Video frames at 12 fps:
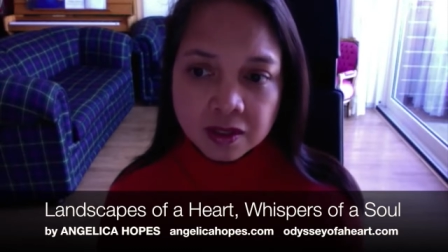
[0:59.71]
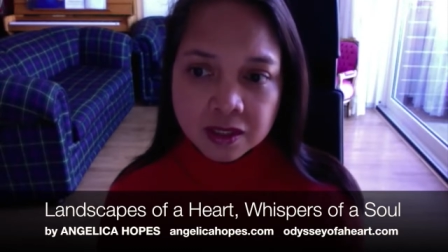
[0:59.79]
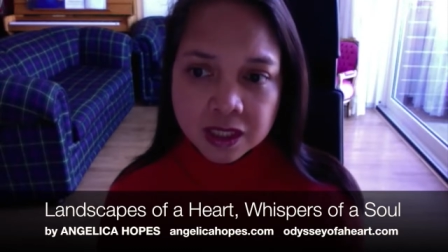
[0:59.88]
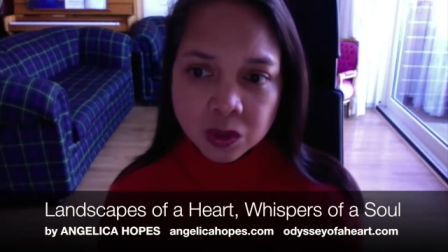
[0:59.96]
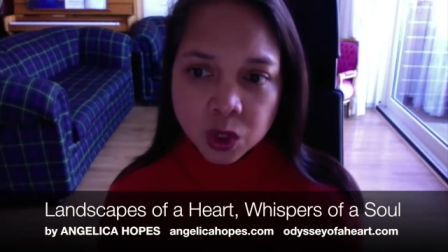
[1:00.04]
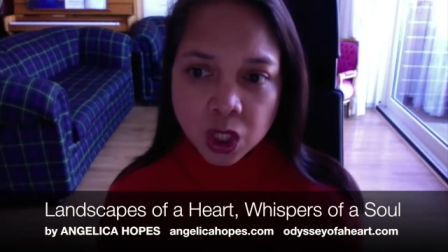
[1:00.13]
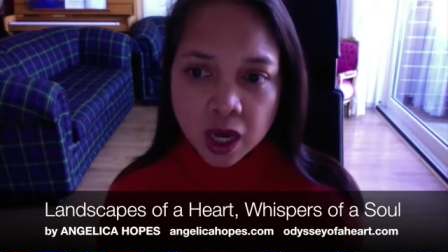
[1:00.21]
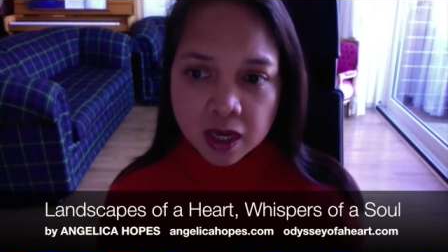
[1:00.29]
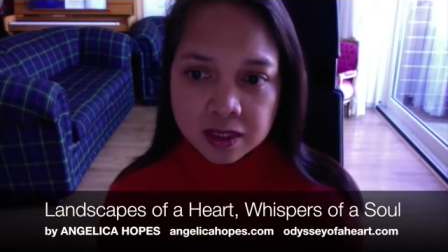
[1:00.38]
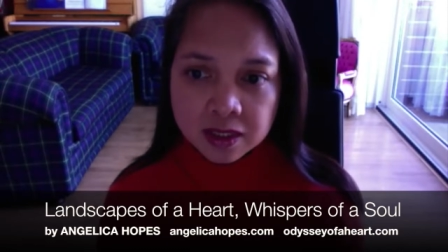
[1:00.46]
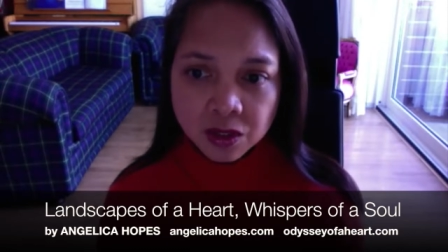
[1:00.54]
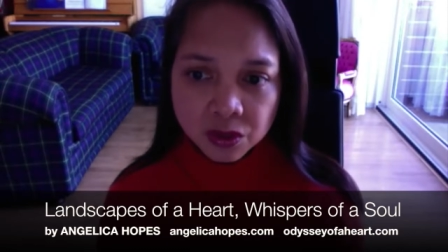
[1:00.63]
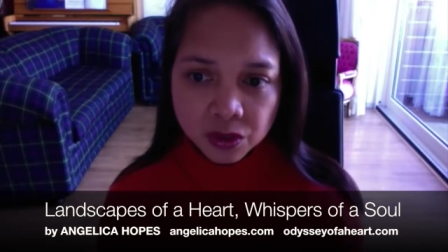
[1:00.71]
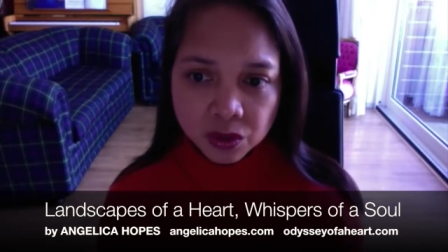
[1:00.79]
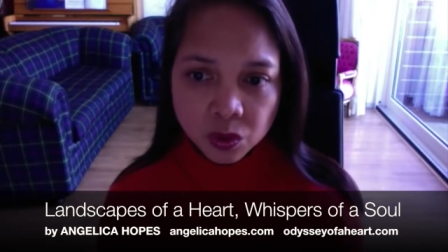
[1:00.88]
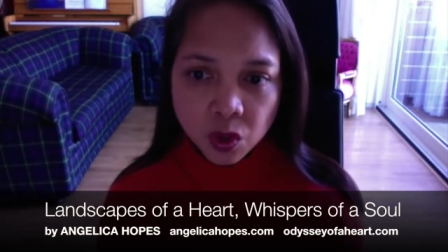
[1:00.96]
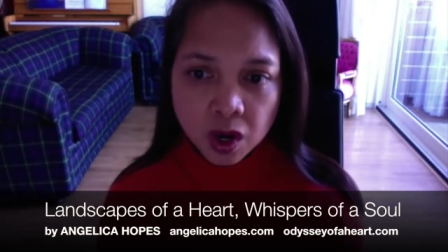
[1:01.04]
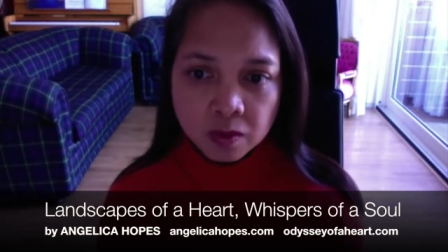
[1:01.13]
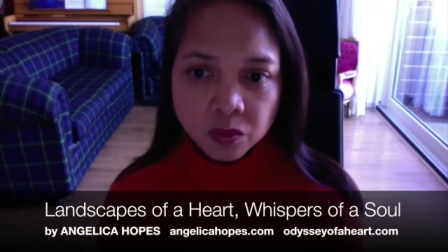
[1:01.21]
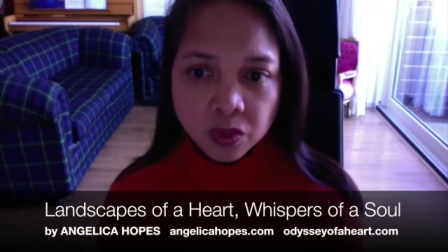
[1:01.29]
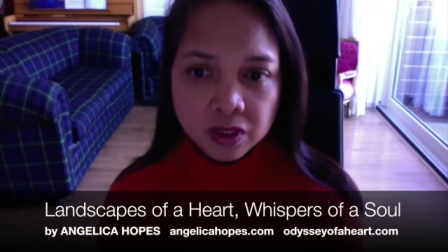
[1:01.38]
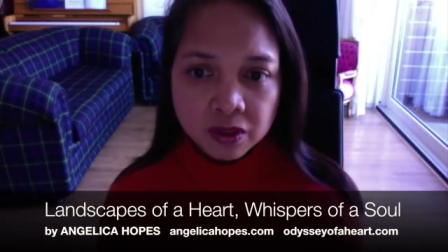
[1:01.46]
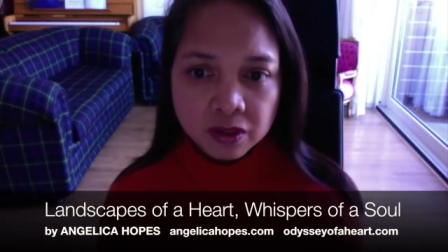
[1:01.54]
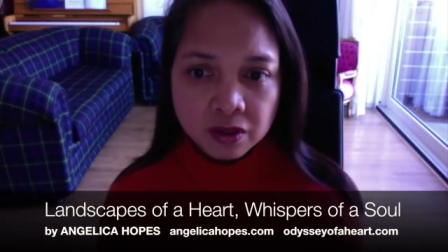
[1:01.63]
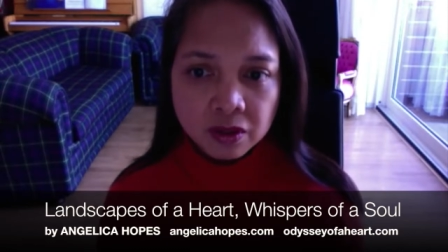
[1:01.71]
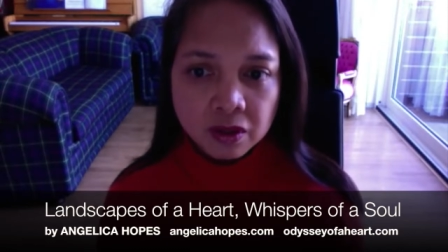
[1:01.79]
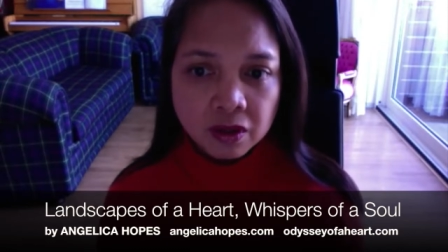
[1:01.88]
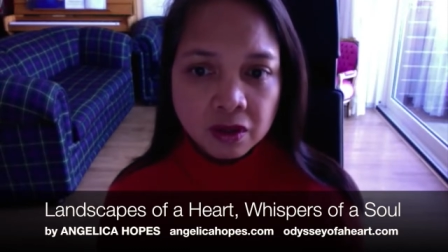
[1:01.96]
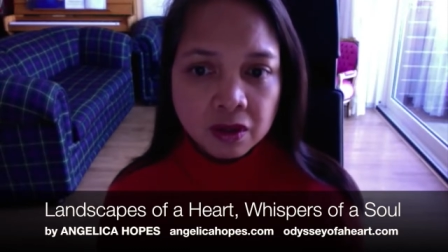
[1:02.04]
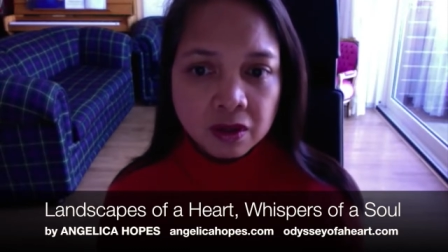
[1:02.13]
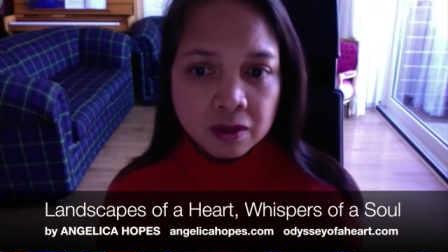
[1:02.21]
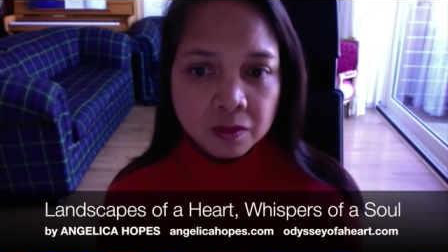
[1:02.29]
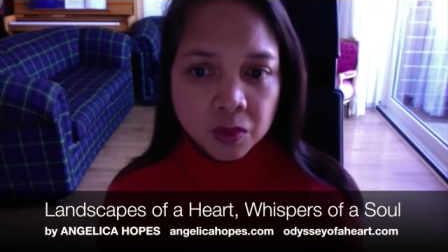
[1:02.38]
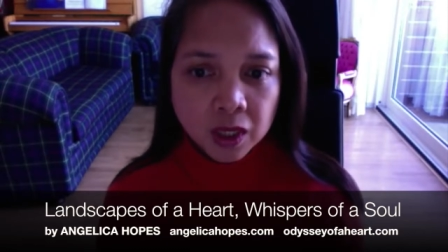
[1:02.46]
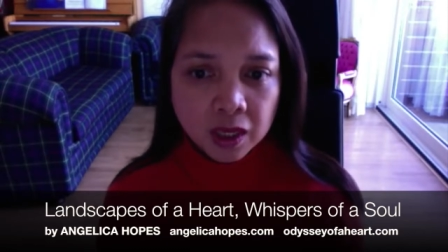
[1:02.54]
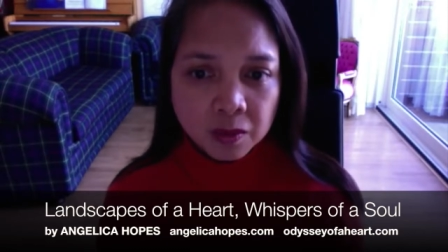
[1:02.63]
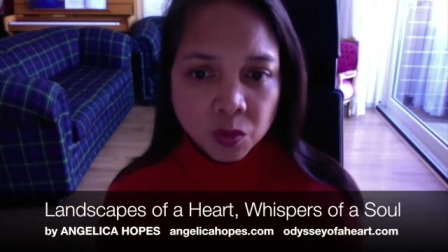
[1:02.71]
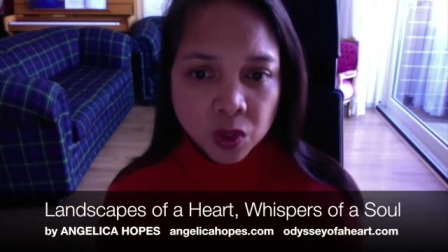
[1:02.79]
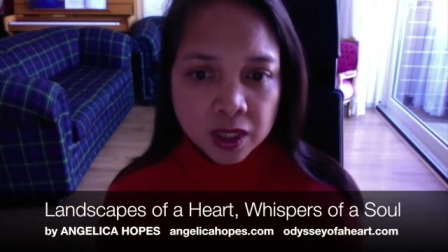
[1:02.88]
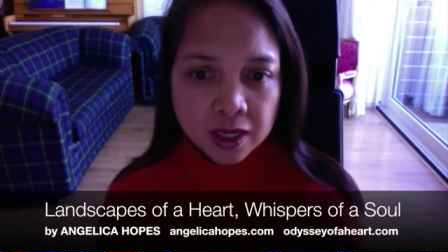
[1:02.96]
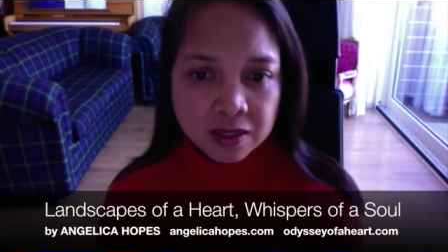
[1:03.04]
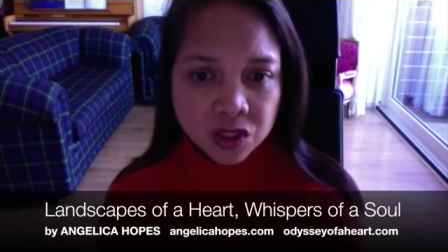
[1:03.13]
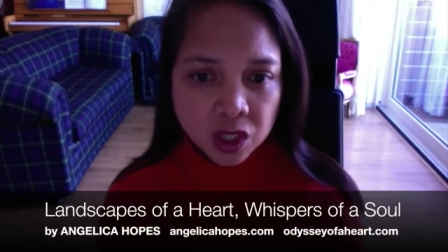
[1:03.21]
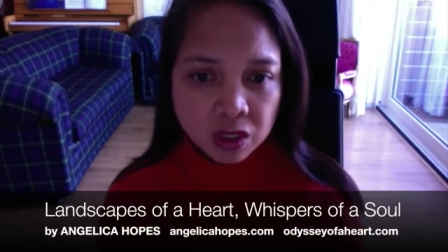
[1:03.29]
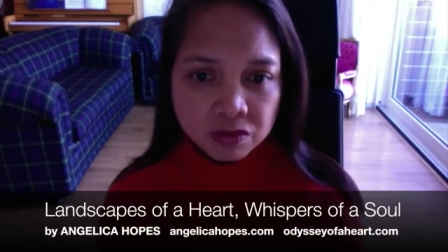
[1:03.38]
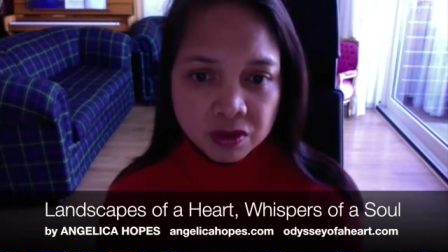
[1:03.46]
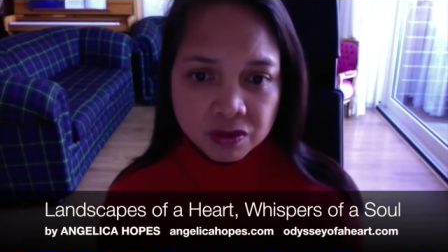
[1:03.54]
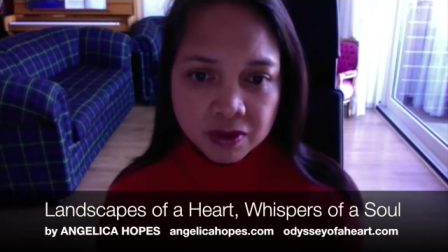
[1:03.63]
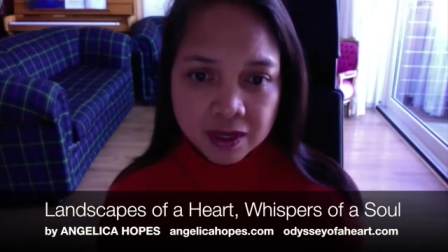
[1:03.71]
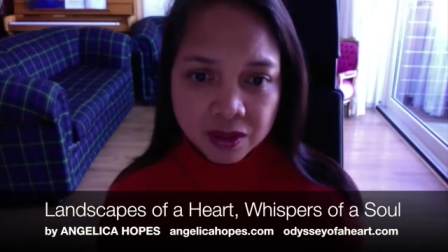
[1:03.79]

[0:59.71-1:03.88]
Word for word: so she asked her to come with her in bringing Genevieve and